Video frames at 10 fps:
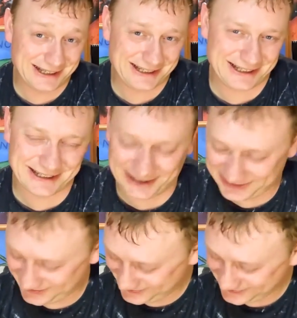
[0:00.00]
you
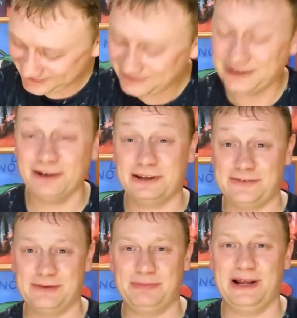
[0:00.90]
know, I'll
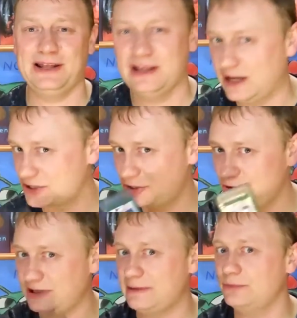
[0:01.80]
give it a play. That's
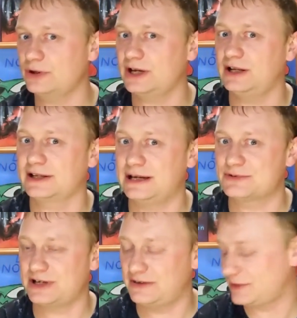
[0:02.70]
two Game Boy Color
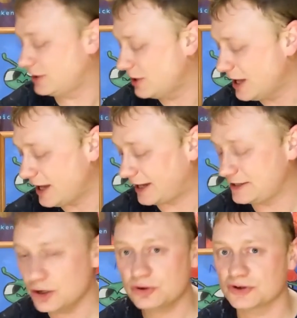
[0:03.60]
games I have now,
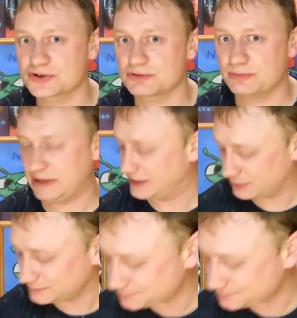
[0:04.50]
and no console to play them